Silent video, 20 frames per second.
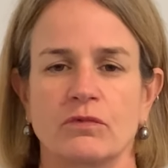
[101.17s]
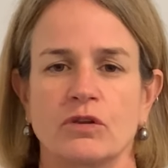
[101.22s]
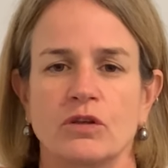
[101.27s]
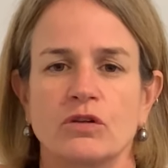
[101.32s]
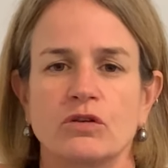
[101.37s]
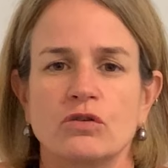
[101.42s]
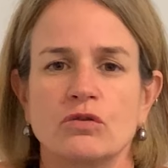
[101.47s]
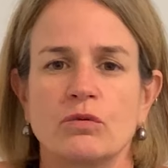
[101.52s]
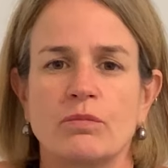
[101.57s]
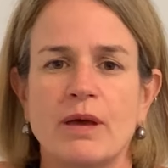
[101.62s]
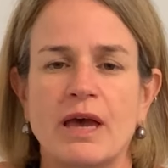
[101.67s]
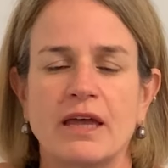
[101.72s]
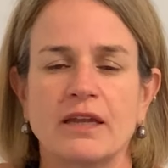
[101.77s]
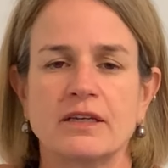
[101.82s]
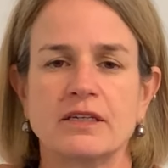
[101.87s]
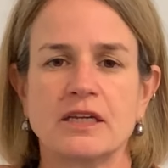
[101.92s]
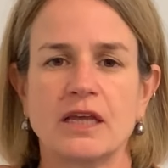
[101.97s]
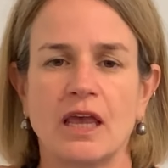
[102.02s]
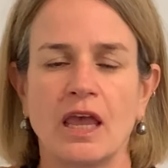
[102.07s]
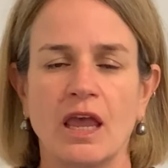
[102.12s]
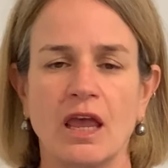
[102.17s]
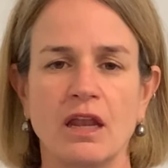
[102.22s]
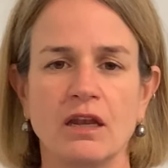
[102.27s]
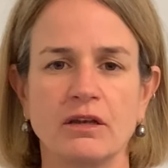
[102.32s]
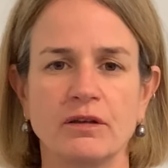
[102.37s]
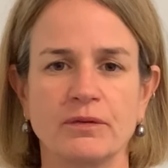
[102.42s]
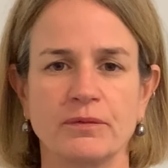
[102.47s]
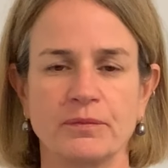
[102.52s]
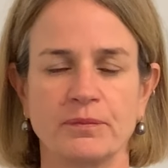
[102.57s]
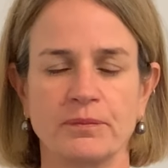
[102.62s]
You do about
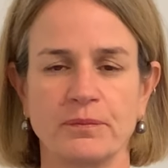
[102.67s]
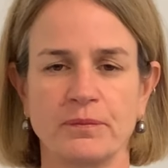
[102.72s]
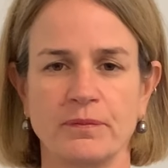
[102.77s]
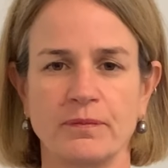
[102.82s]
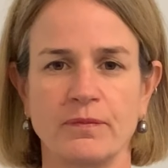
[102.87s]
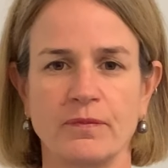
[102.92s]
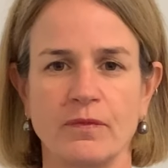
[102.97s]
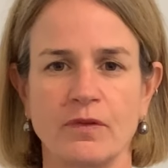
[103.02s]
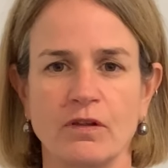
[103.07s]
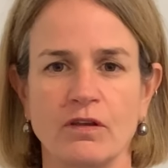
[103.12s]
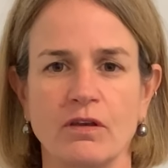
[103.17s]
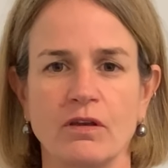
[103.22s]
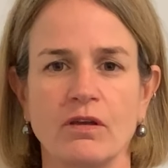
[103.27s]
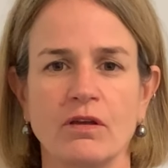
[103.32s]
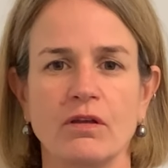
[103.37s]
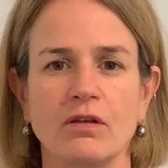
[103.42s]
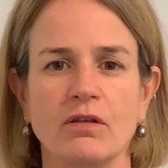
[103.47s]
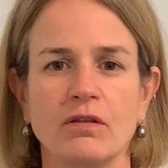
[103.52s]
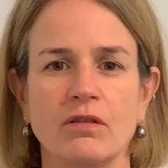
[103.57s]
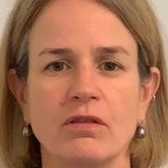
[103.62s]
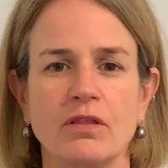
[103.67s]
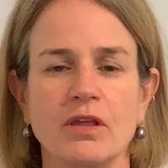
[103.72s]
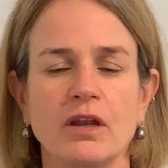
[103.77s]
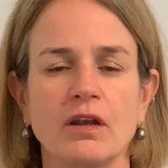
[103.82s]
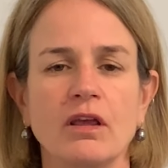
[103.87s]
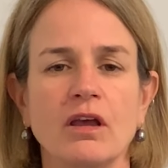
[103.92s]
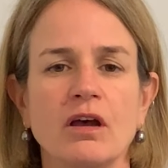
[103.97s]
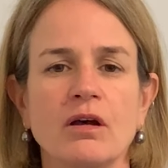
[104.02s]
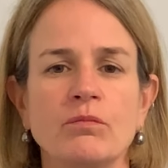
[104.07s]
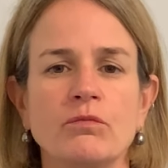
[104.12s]
10, then
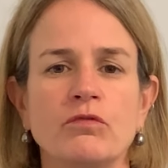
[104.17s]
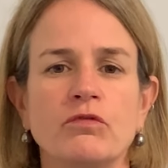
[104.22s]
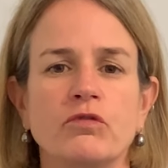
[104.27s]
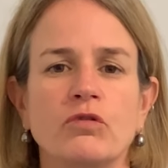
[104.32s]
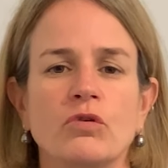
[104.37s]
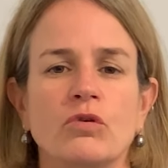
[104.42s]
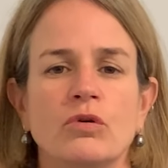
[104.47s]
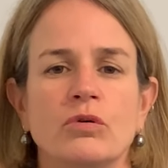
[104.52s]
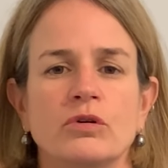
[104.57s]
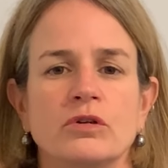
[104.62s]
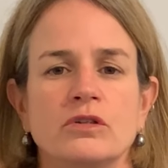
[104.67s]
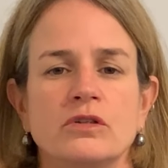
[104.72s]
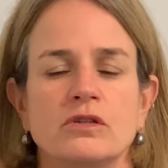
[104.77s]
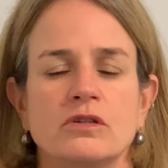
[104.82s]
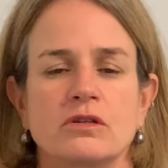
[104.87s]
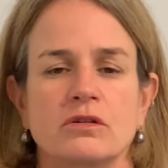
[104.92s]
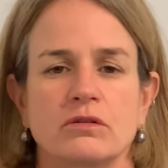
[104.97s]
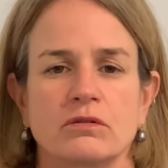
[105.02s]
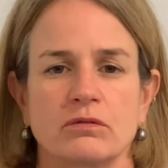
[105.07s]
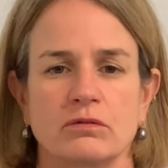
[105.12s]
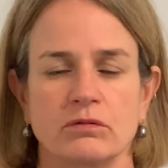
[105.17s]
come forwards,